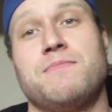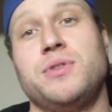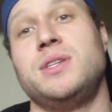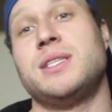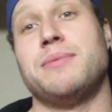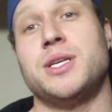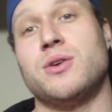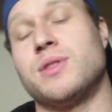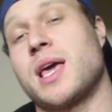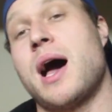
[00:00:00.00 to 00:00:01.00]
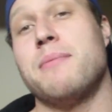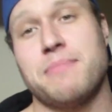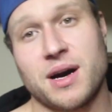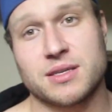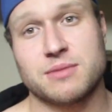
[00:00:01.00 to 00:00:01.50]
Please let me know in the comment
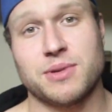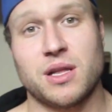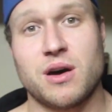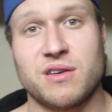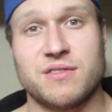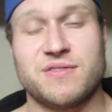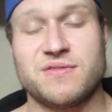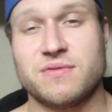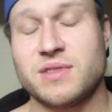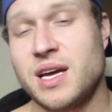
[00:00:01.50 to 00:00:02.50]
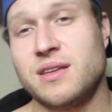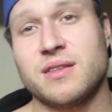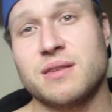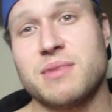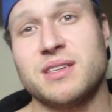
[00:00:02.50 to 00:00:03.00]
box below if
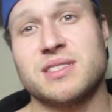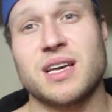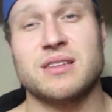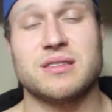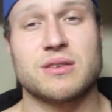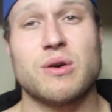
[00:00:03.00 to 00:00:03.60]
anything made sense,